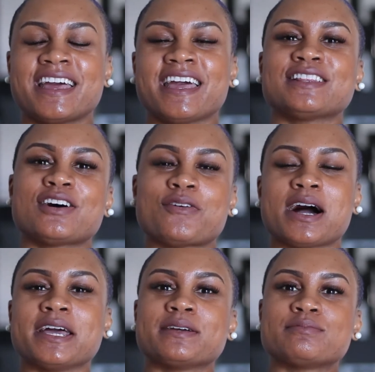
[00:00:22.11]
Hello,
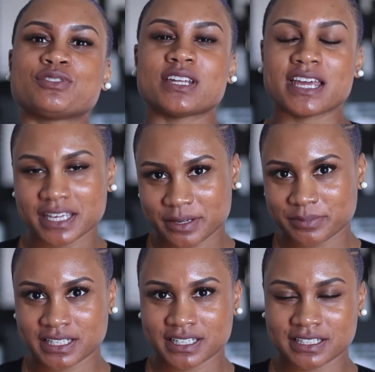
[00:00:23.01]
I am Janae
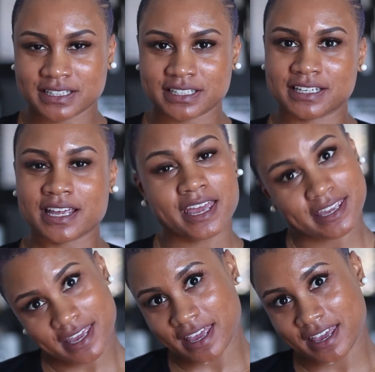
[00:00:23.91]
Emily Utley,
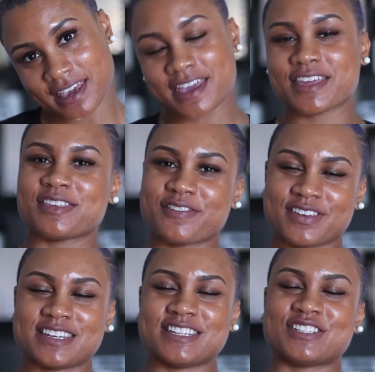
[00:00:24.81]
aka The
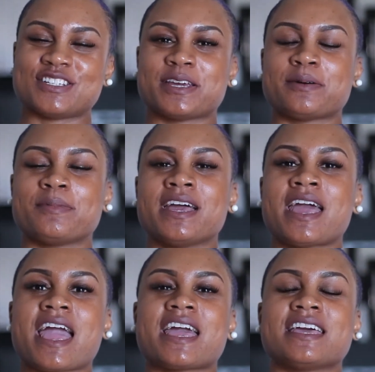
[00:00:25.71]
Fitness Gym,
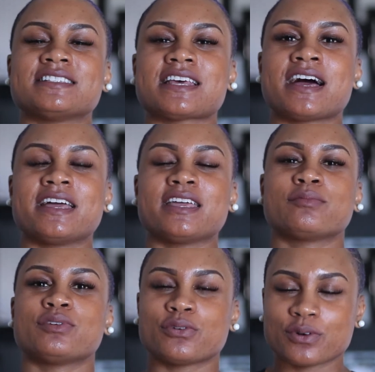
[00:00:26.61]
and I
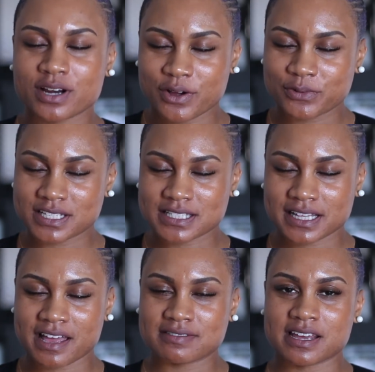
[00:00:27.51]
am your holistic
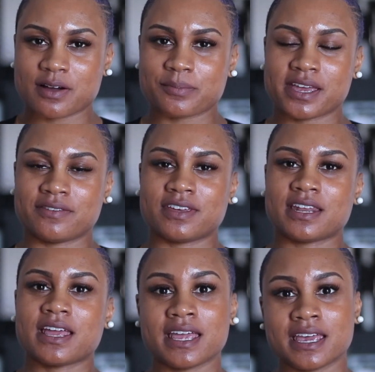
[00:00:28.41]
lifestyle maven
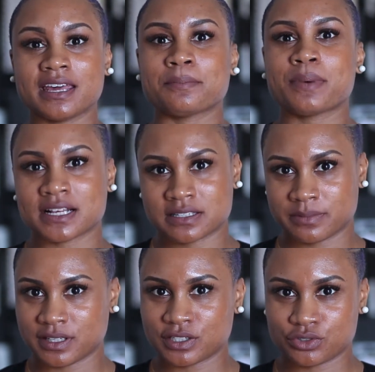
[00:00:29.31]
and
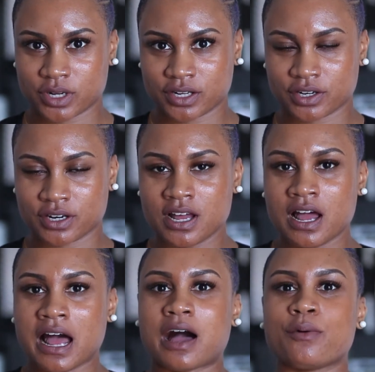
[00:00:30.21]
possibility trainer.
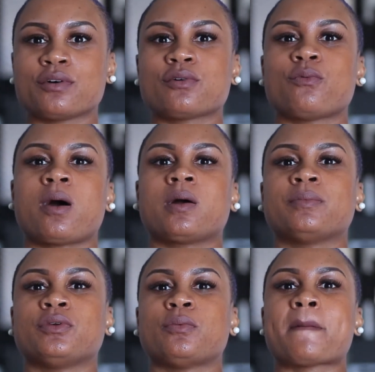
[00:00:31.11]
I want to
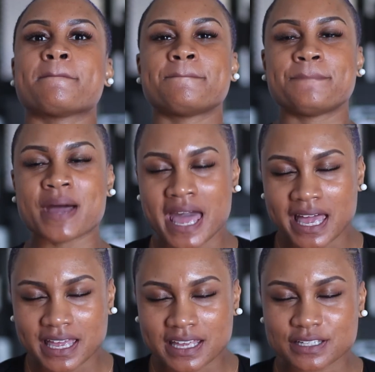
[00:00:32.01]
welcome you
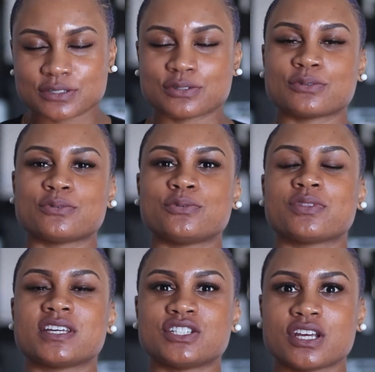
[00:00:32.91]
back to
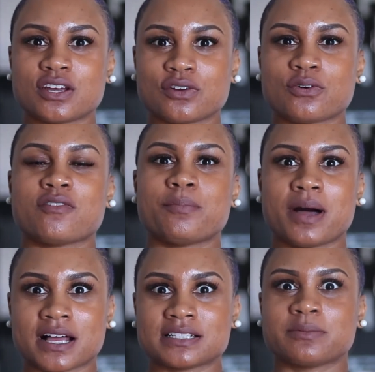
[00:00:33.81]
the channel of
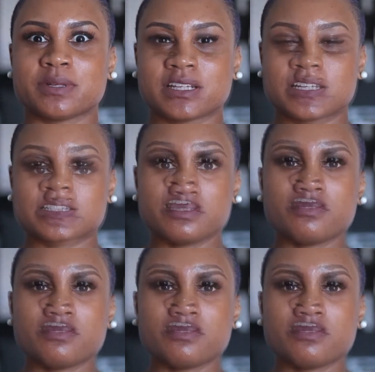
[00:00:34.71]
possibilities.